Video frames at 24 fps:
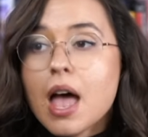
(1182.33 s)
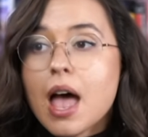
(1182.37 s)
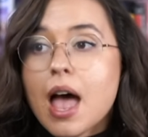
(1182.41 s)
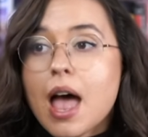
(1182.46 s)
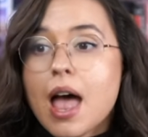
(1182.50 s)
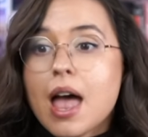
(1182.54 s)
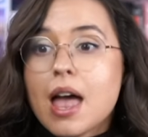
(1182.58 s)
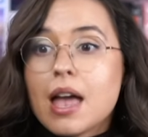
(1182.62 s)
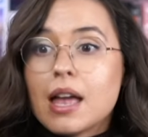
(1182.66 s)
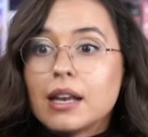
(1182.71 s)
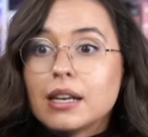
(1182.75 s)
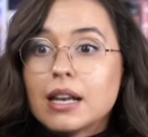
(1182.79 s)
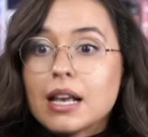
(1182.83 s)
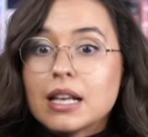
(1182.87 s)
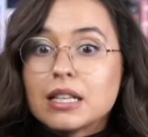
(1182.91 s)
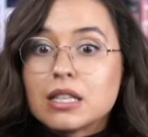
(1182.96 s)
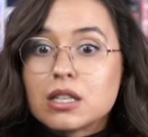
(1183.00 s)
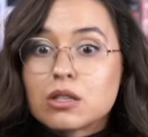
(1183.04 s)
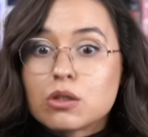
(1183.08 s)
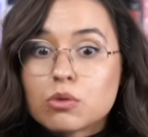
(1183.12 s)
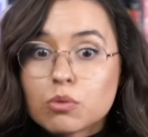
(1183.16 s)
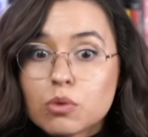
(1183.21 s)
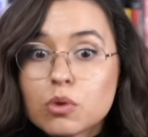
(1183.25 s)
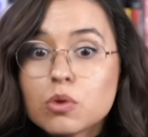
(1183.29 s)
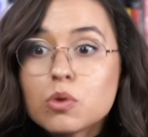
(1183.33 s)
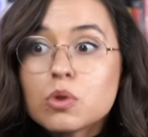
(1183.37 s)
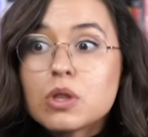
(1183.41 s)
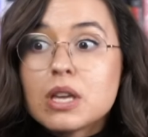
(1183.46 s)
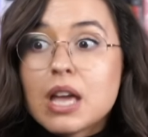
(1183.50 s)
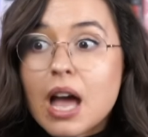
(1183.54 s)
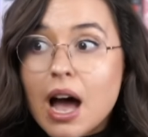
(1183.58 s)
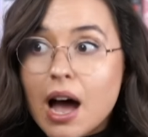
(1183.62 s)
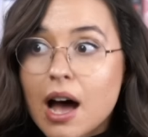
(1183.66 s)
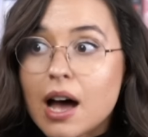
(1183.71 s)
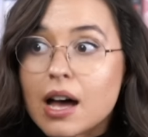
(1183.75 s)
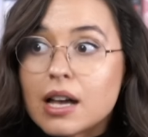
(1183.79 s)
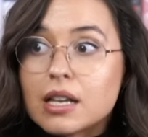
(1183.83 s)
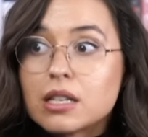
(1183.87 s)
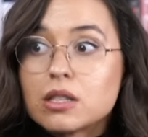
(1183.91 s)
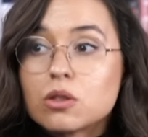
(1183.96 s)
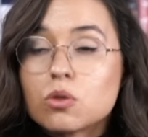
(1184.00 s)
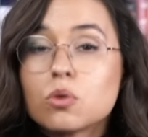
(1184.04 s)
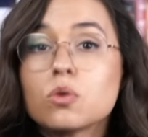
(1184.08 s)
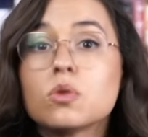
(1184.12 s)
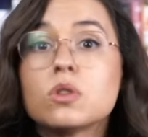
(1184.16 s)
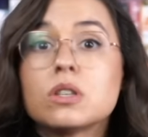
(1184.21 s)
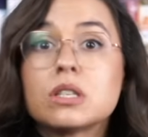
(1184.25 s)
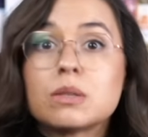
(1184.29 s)
and it's through the eyes,
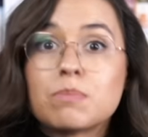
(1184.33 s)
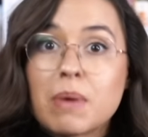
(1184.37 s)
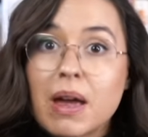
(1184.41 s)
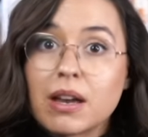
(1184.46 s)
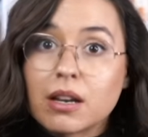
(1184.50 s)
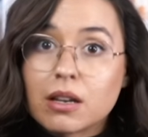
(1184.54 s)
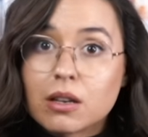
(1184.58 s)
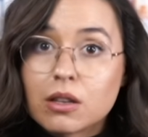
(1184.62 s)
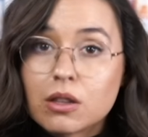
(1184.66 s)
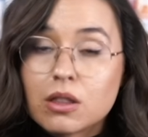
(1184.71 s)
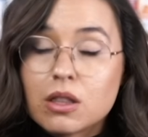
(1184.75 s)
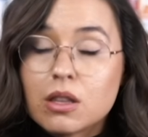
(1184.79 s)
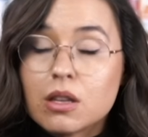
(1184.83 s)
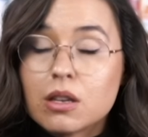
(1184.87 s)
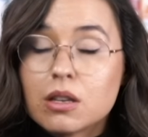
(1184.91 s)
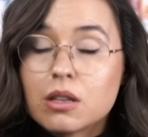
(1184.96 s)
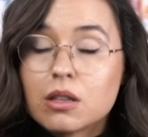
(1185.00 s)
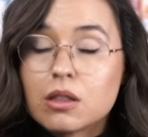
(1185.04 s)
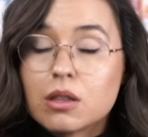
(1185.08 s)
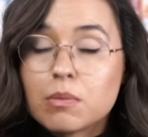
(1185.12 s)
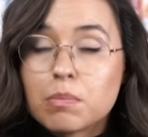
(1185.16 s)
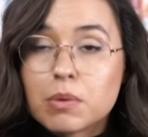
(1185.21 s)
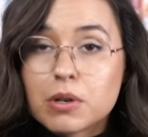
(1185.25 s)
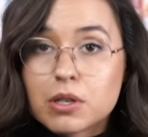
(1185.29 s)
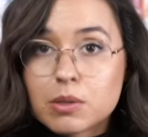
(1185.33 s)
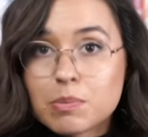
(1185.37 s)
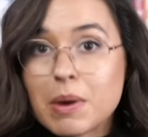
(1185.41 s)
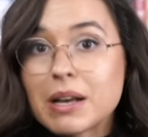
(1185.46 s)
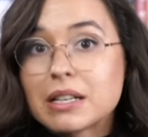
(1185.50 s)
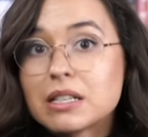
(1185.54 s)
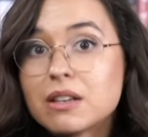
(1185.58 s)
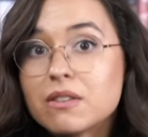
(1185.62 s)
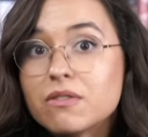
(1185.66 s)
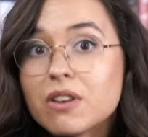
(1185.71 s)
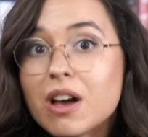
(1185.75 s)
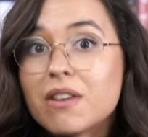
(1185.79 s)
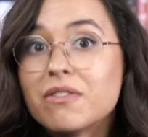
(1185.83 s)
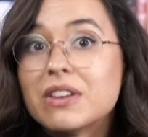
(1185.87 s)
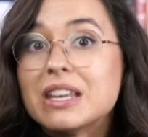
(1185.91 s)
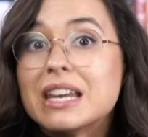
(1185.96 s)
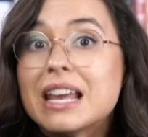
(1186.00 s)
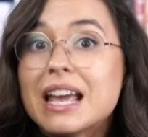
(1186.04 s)
through the perspective of an